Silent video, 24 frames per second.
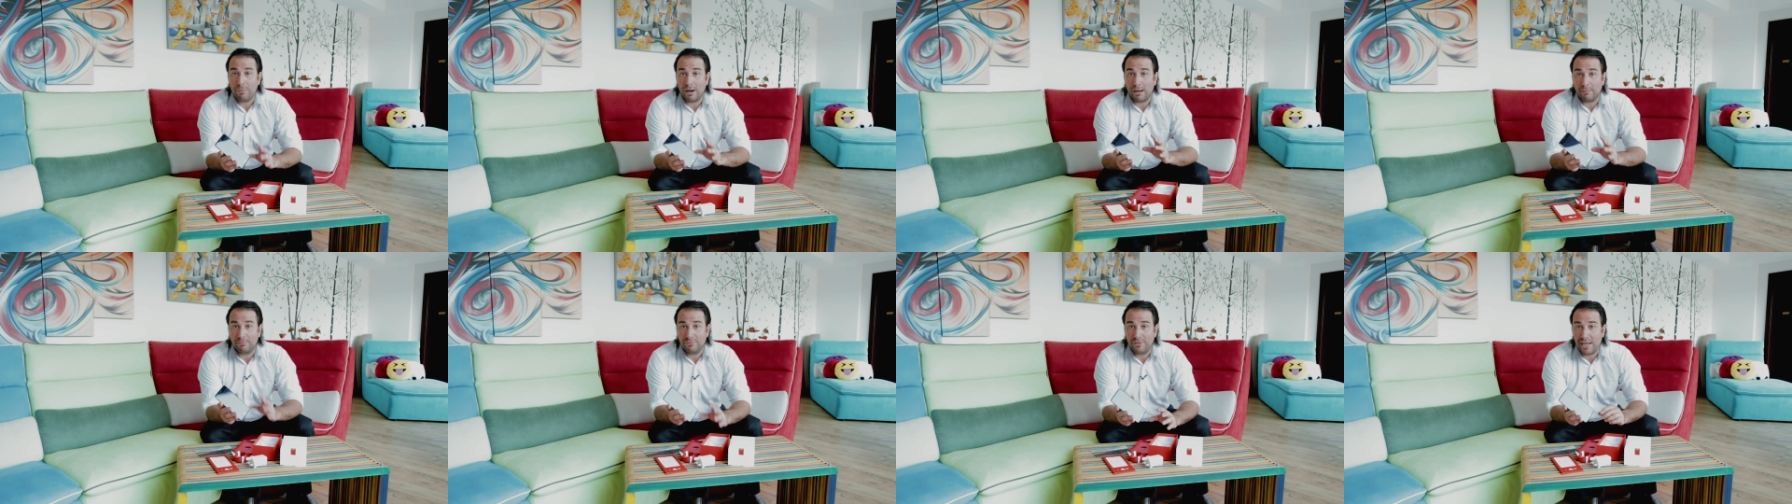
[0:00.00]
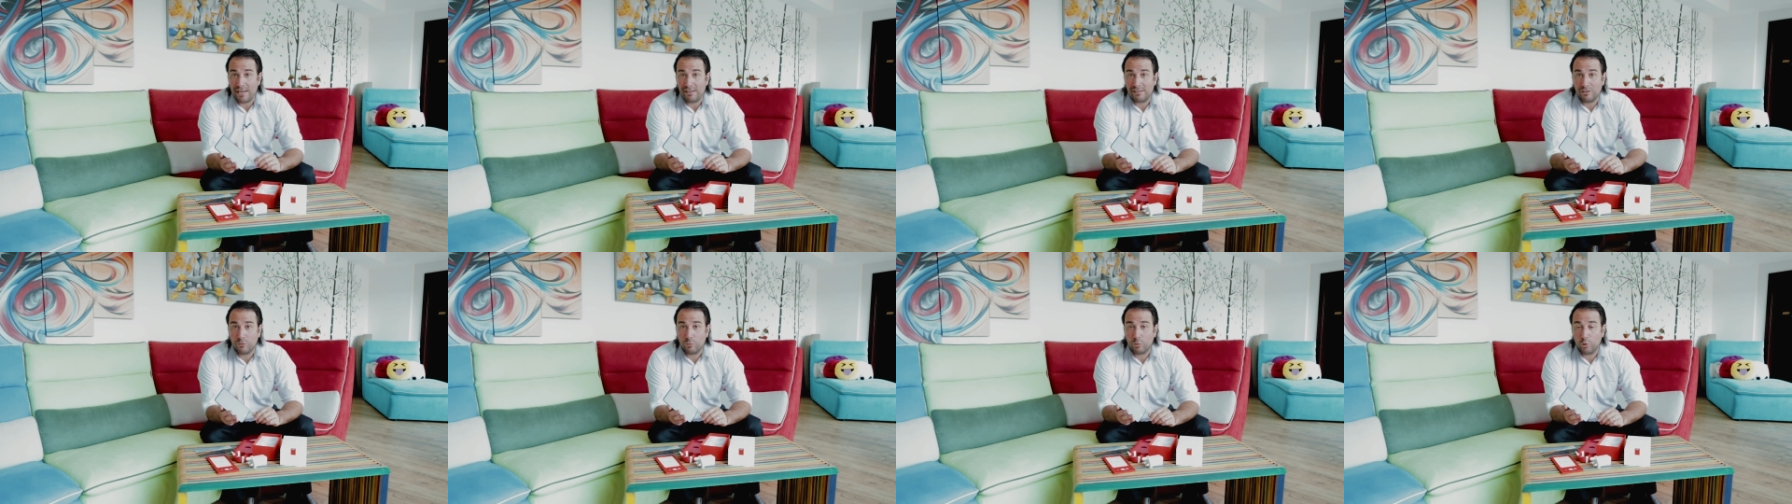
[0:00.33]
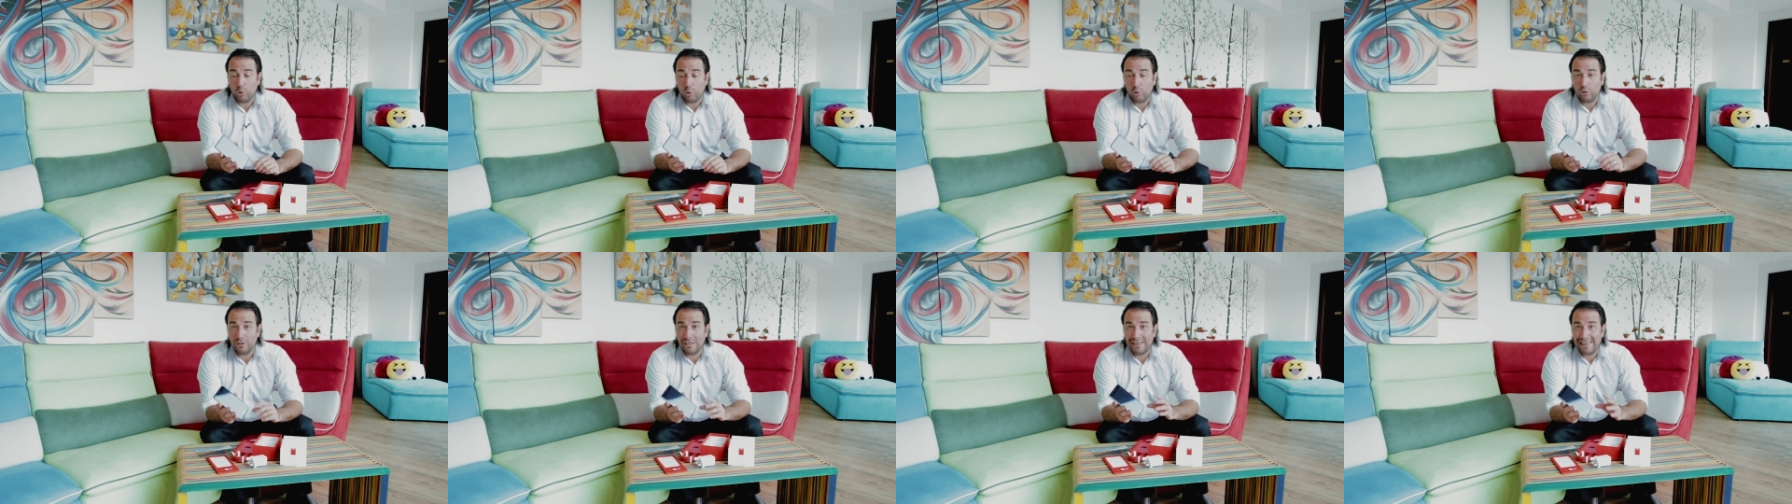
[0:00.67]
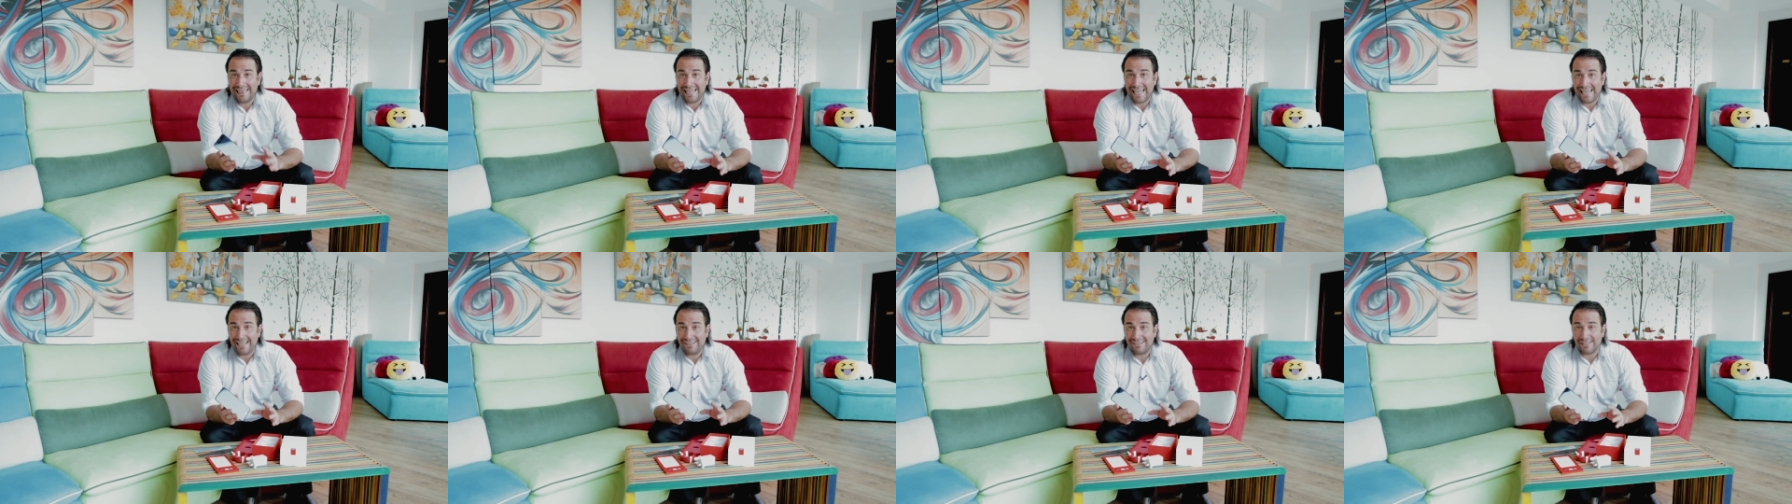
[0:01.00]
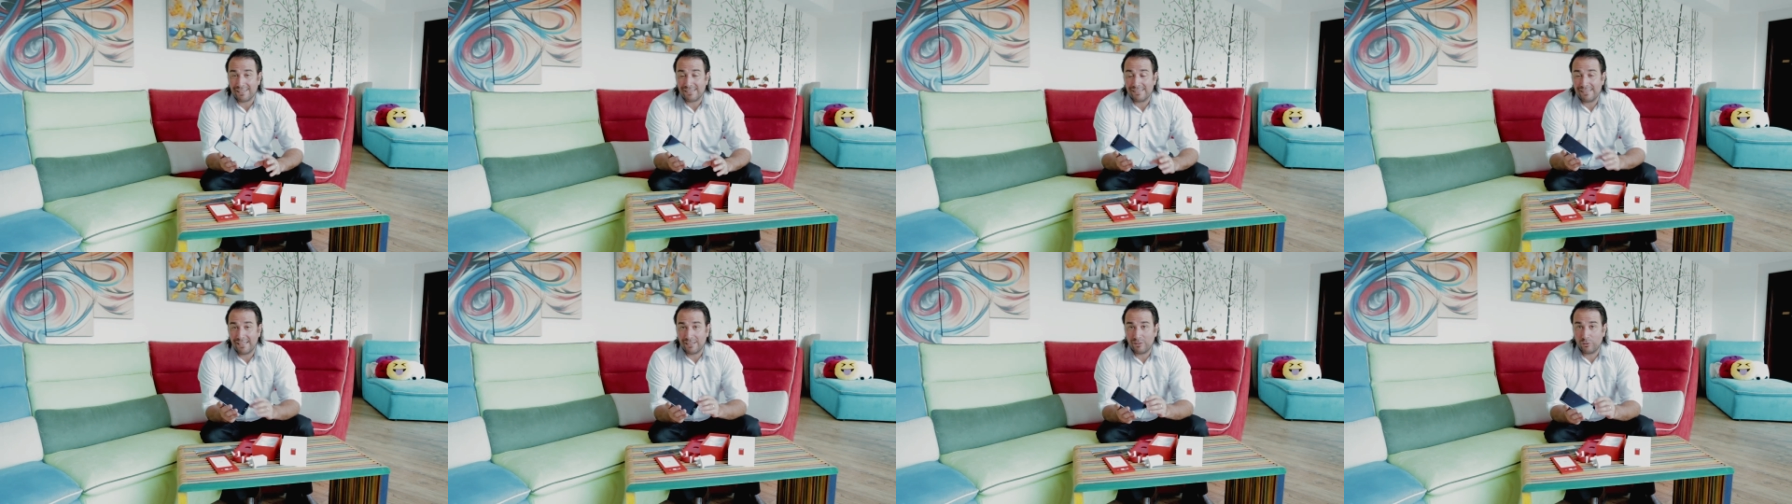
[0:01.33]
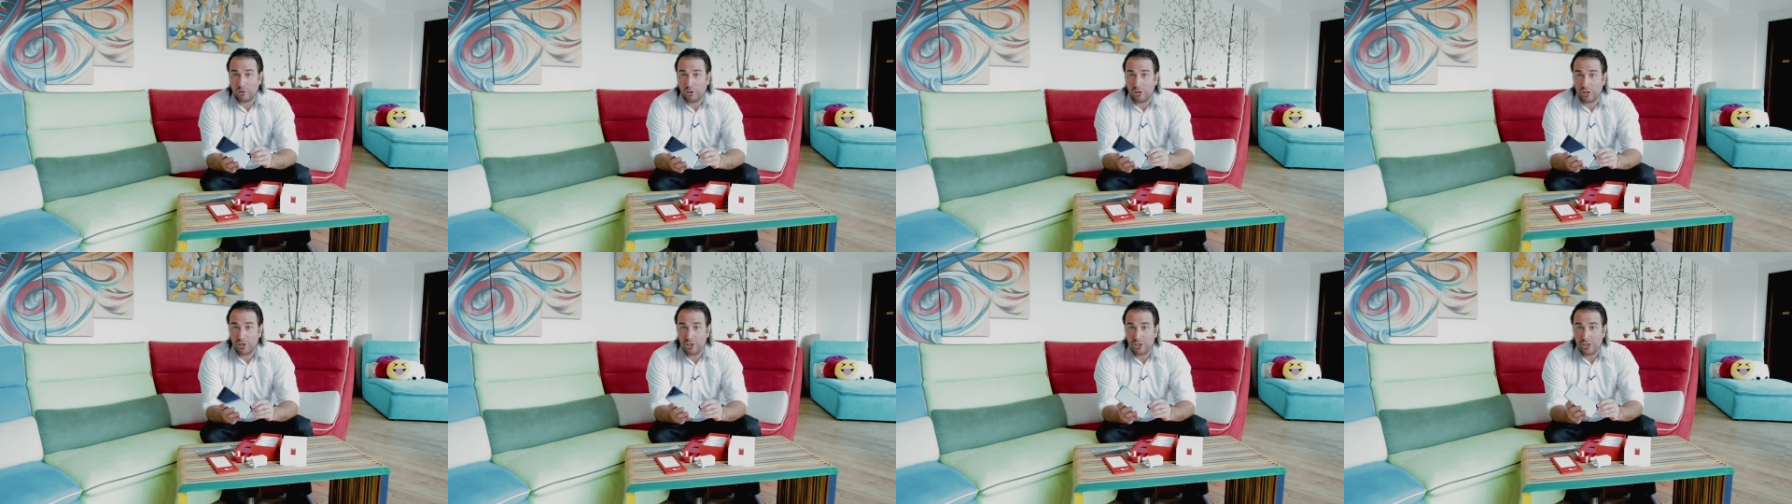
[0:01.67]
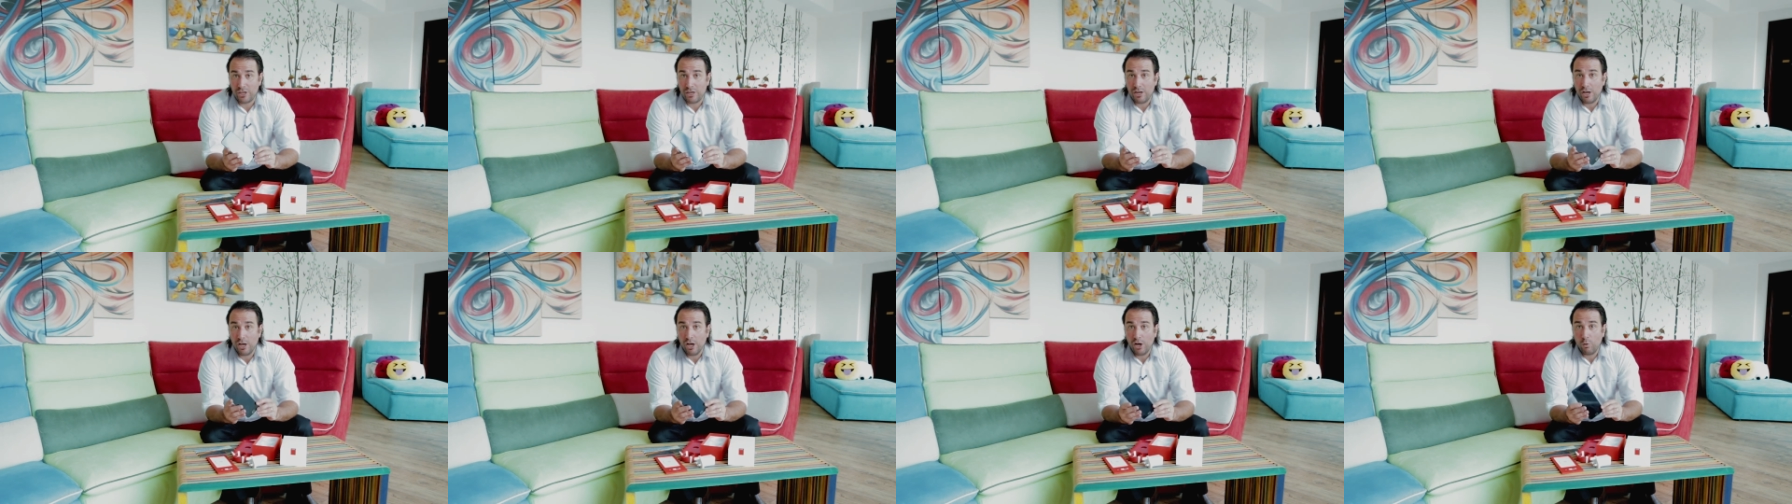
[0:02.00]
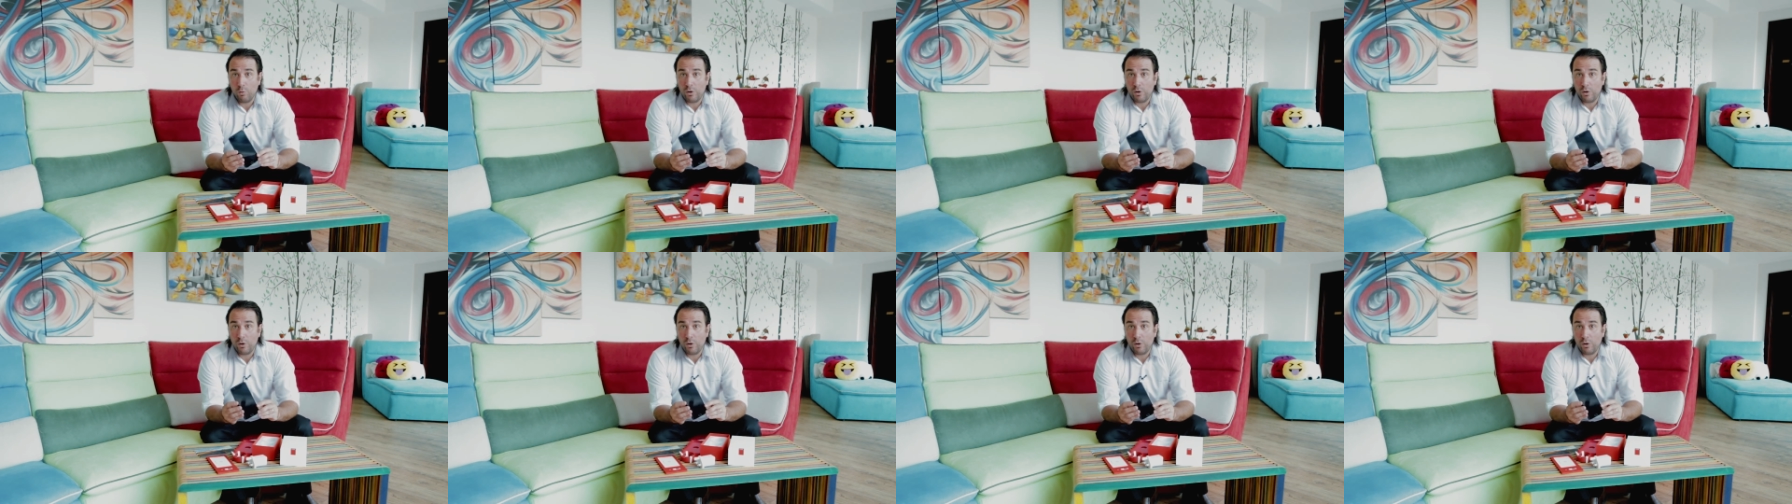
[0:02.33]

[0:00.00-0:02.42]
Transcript: updated with all the latest technology